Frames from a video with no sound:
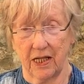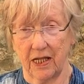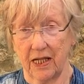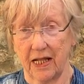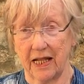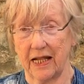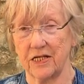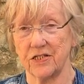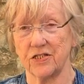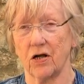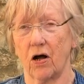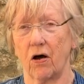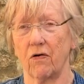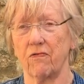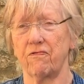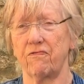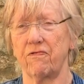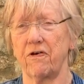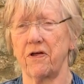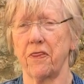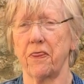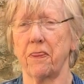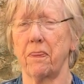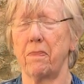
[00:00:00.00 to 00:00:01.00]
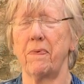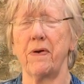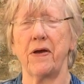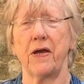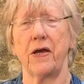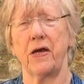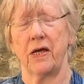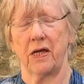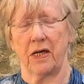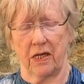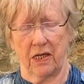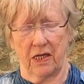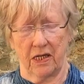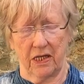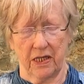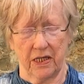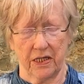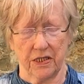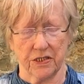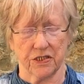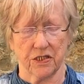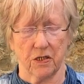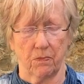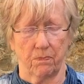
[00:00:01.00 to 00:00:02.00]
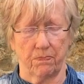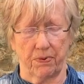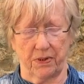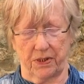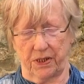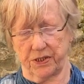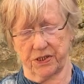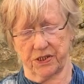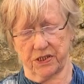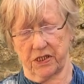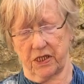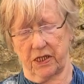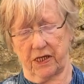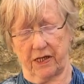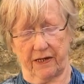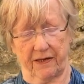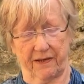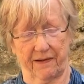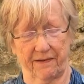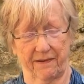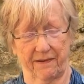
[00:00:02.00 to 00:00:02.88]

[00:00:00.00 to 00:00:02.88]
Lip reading: That's our 5th B, is the bursting.